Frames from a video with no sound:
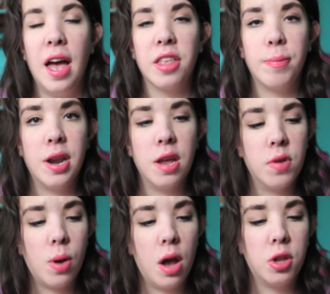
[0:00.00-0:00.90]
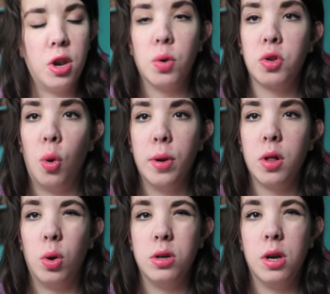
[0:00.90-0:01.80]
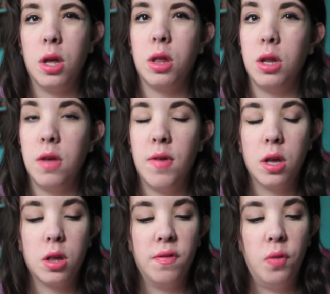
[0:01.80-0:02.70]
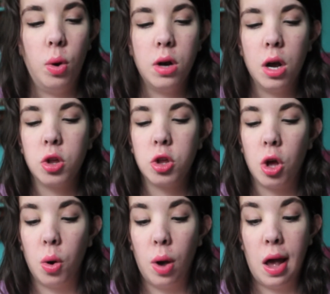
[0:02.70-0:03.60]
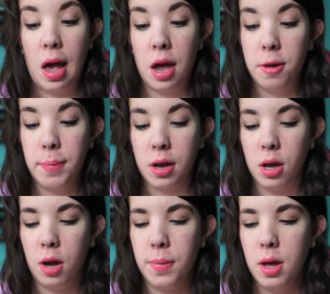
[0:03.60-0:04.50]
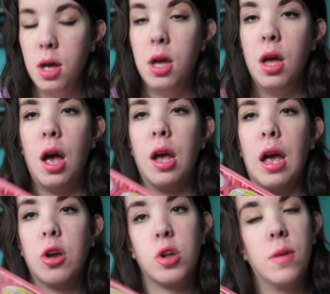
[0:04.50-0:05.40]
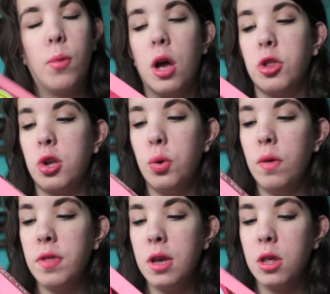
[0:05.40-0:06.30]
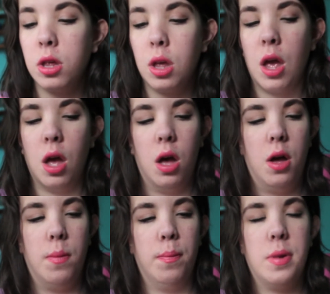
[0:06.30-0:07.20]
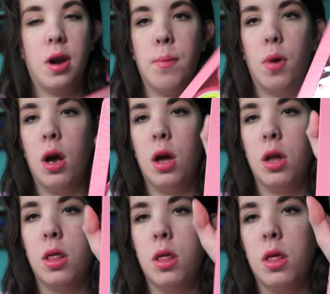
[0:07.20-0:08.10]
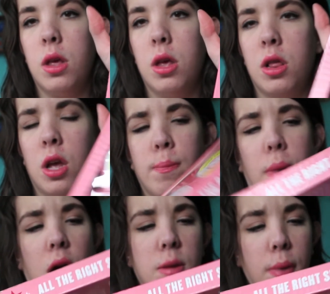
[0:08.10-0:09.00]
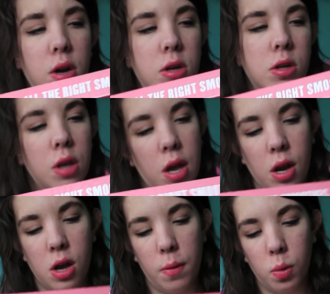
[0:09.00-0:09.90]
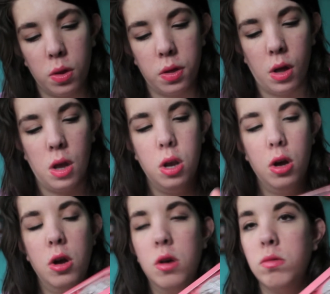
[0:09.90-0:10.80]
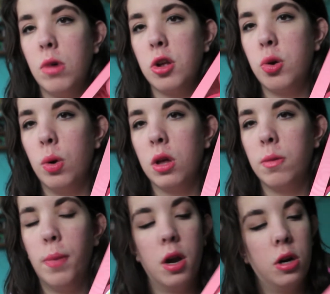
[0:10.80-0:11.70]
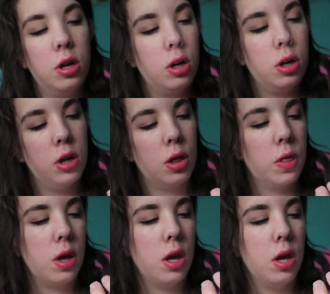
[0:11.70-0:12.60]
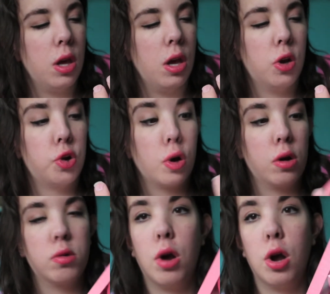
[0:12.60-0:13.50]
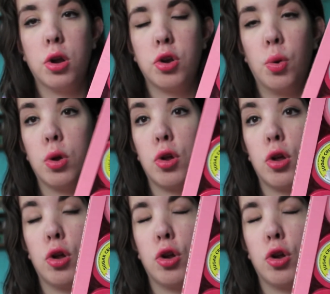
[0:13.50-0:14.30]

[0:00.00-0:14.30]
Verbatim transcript: as many of you guys know, Soap and Glory is leaving Sephora, so I had to pick up, I actually bought two of these, um, but I bought these like body butters, and it comes with the Righteous Butter, the Sugar Crush, which